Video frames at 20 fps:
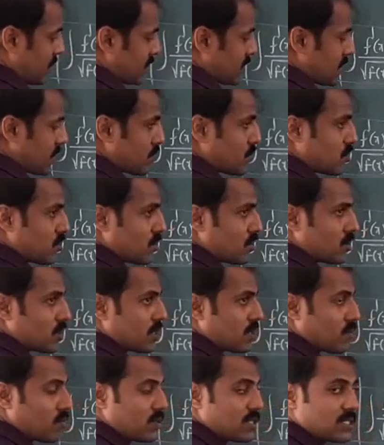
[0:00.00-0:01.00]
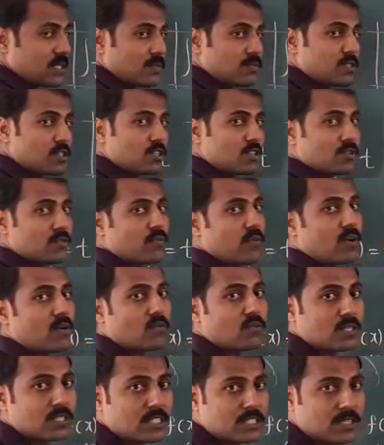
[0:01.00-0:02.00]
Substitution, we substitute for
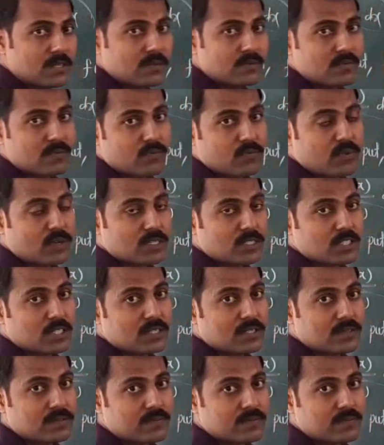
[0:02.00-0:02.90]
which function